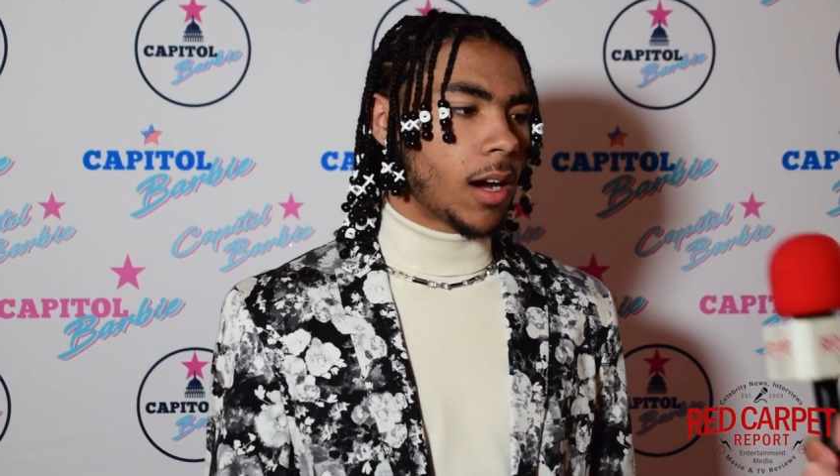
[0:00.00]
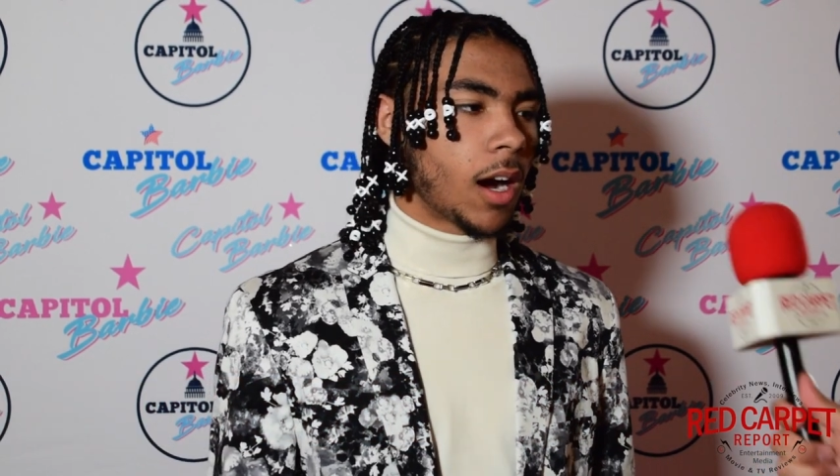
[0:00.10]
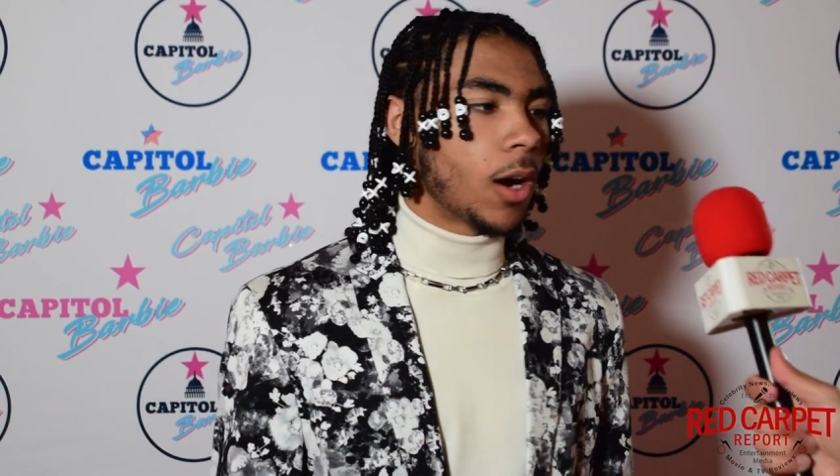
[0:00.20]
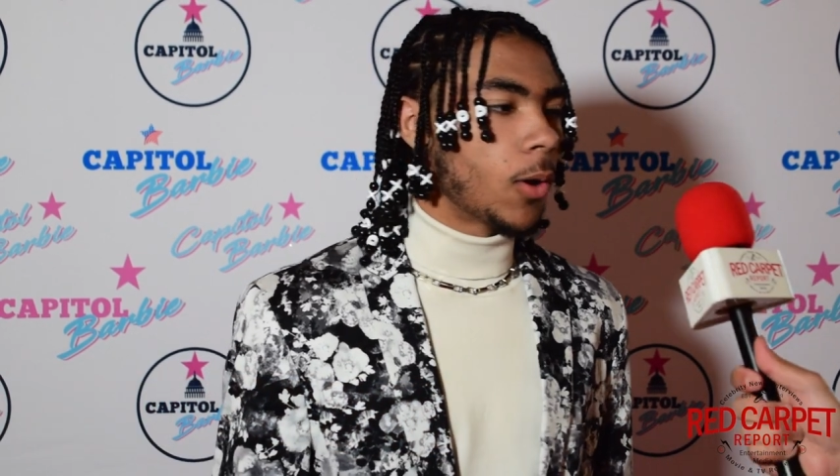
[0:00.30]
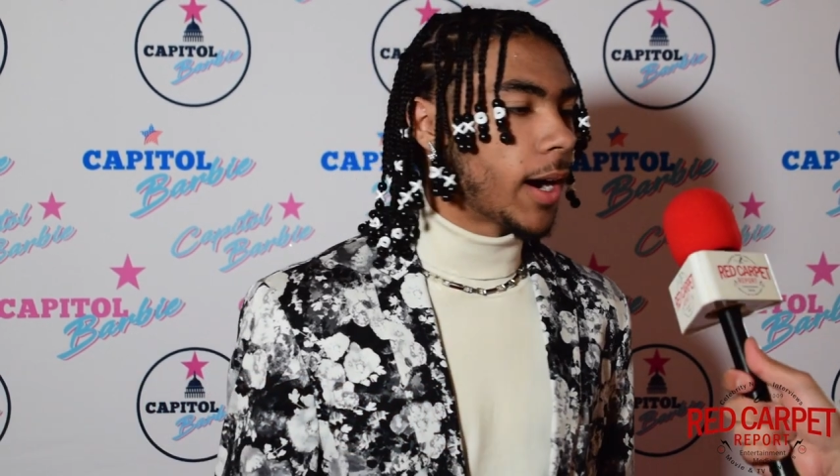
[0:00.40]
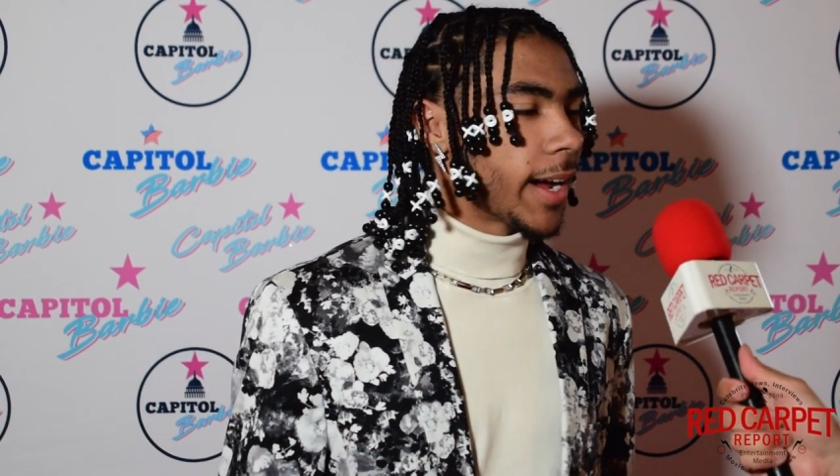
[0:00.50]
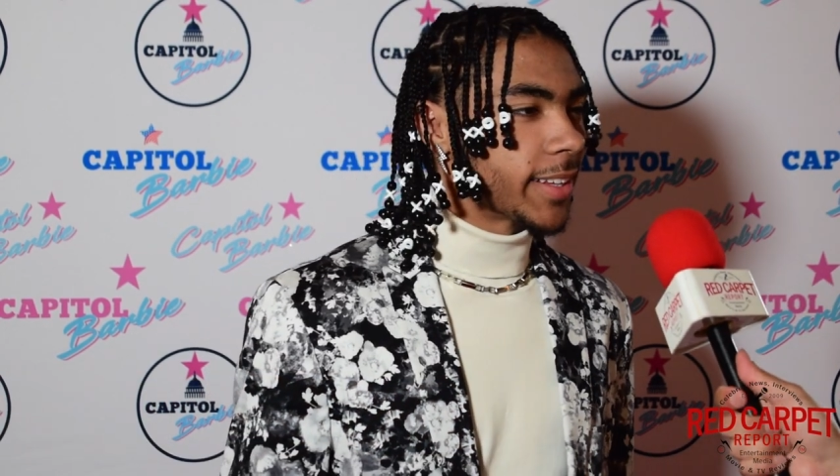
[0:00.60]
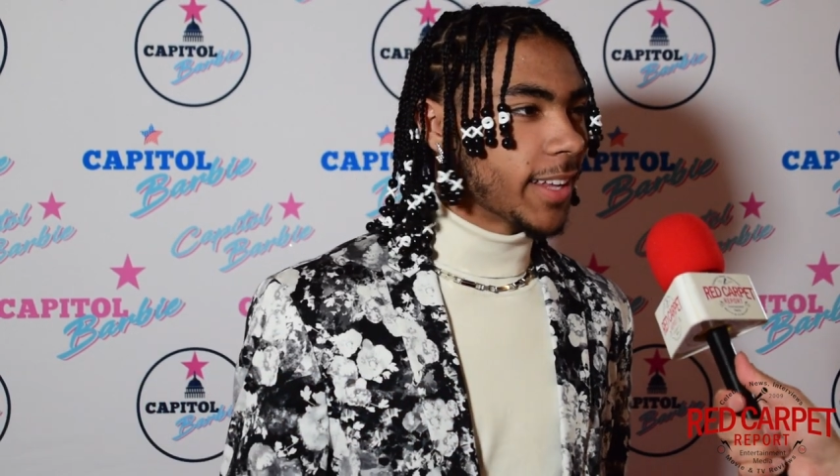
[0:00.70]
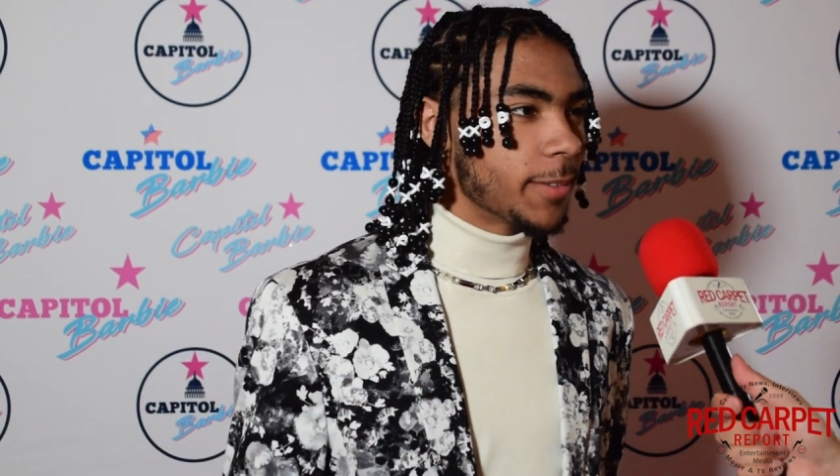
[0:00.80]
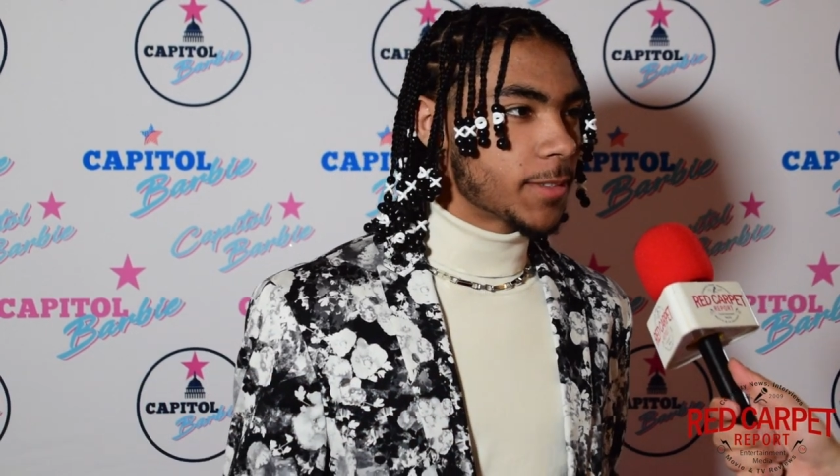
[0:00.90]
Oh, I
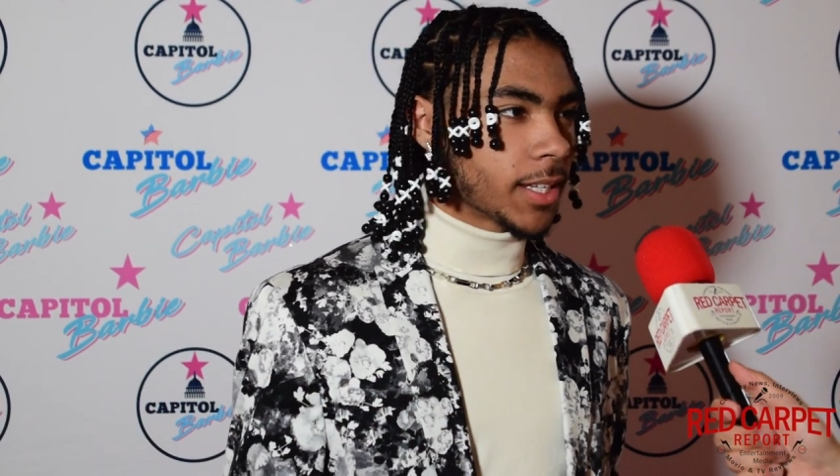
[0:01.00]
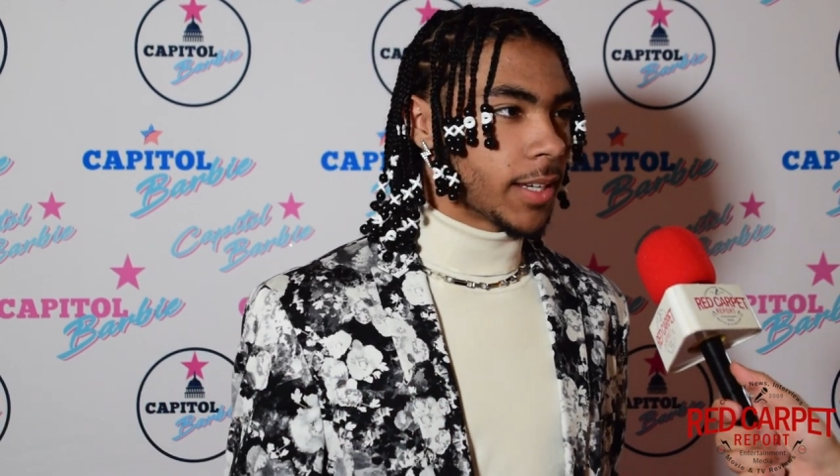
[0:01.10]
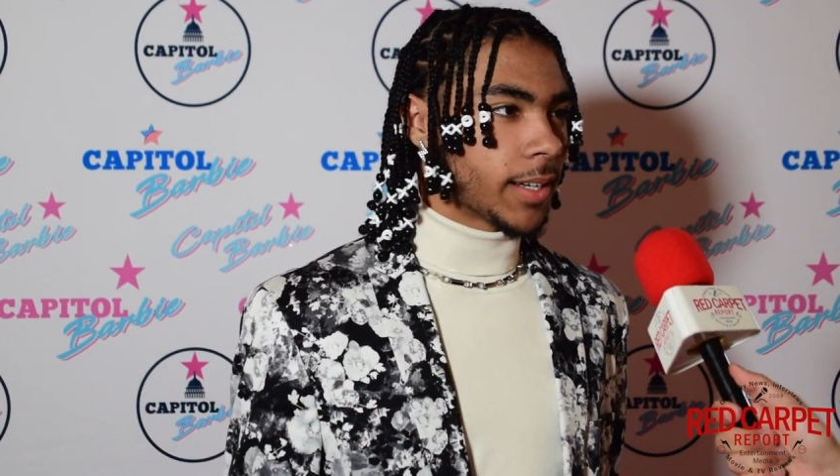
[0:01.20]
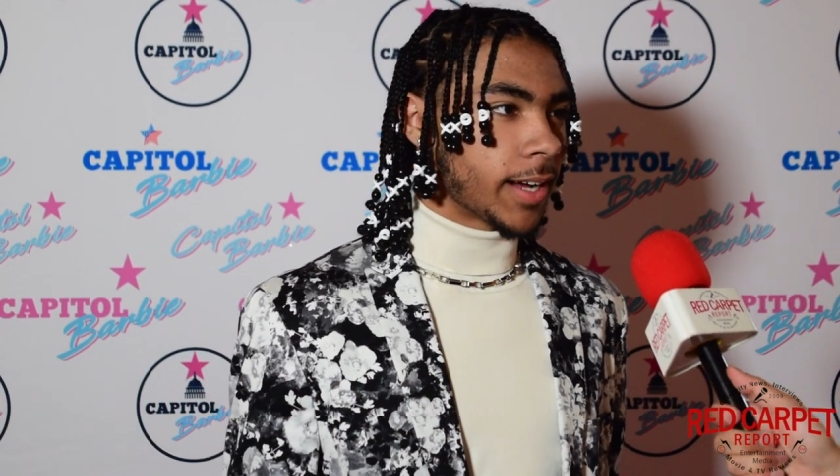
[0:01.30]
loved it.